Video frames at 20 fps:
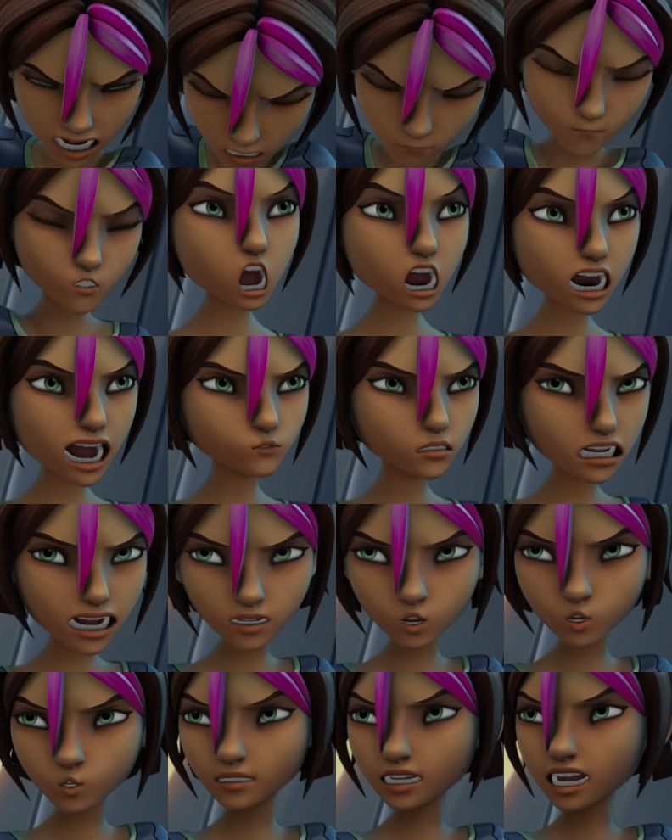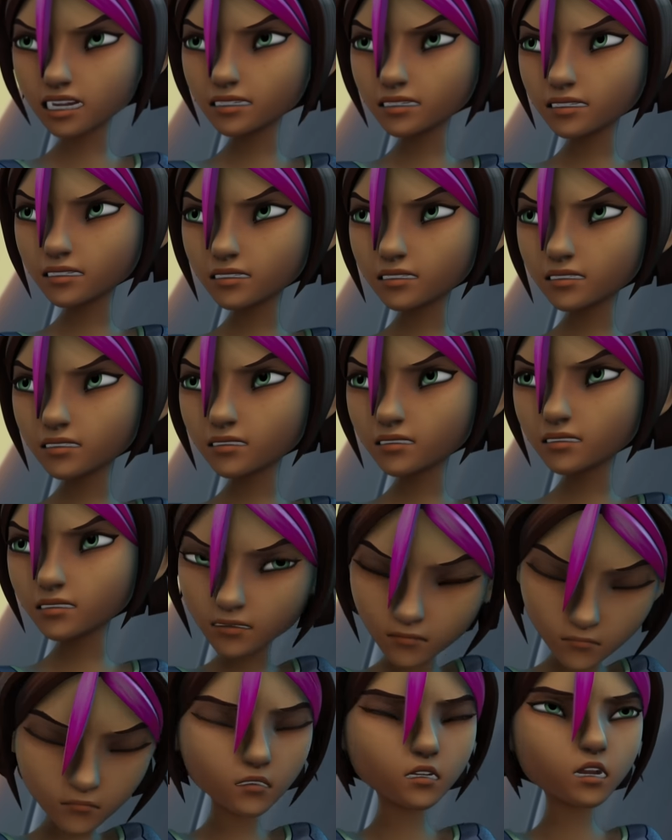and I'm not afraid to use it.
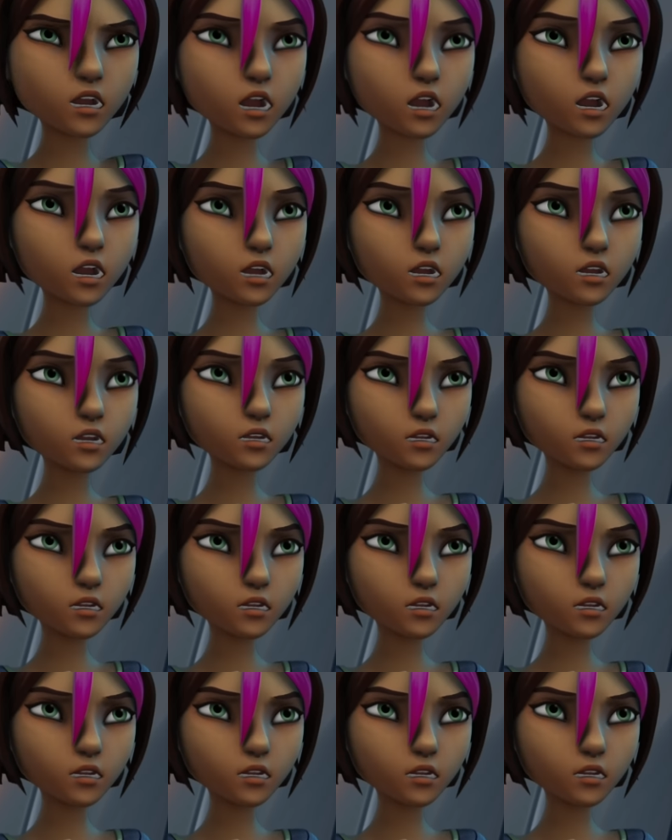Huh?